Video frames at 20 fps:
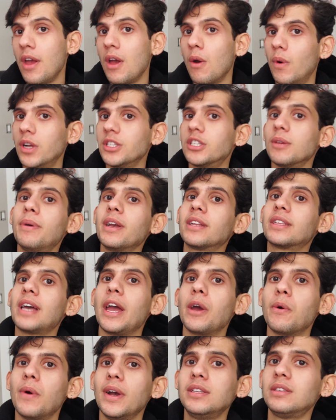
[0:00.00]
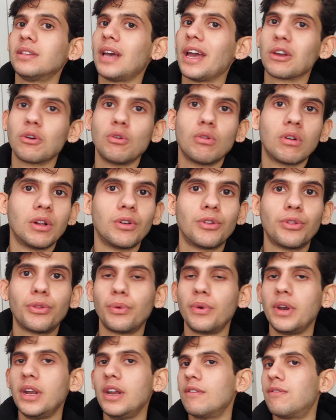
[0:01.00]
Once I picked iOS, I Googled
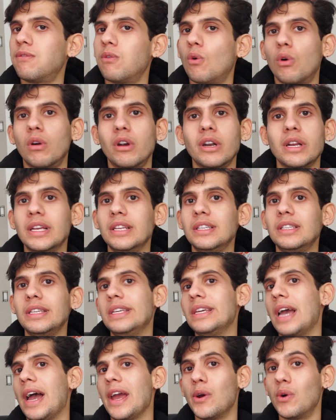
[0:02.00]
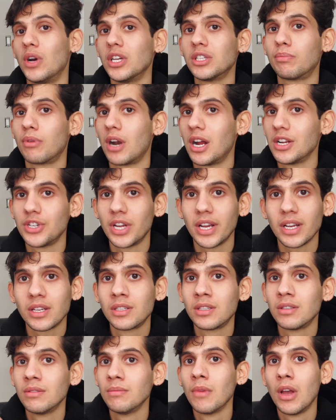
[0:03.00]
3 to 4 easy iOS
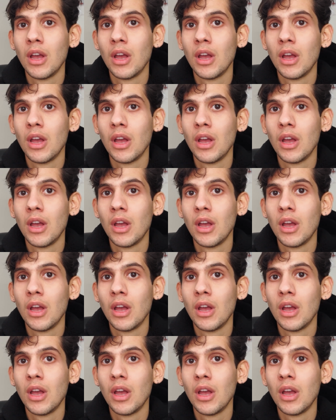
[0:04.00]
projects,